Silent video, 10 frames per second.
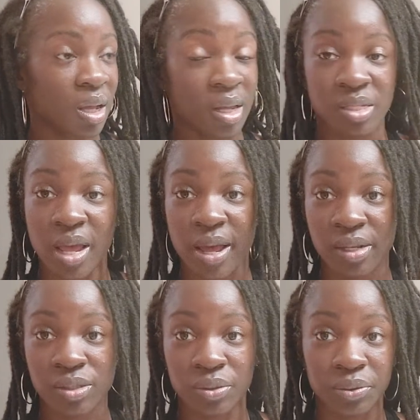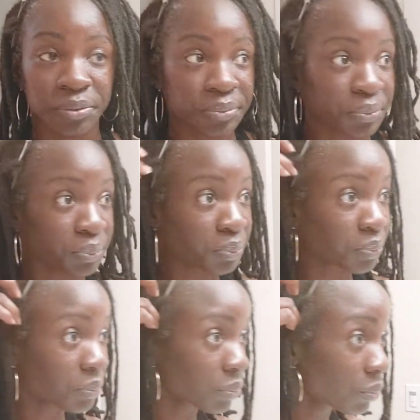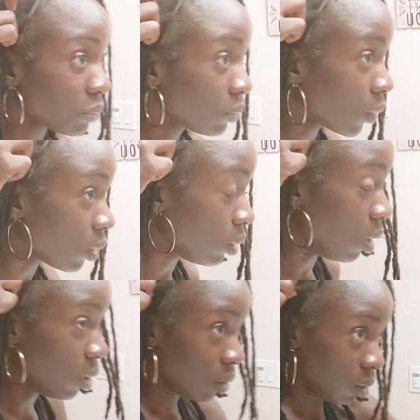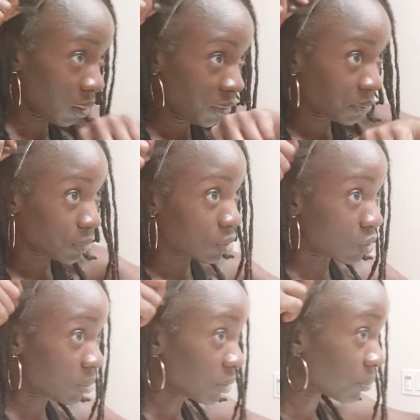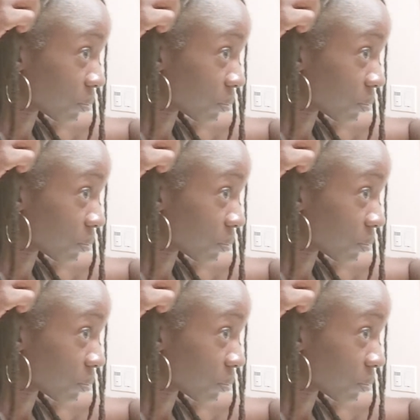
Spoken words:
it's a hassle. Excuse me.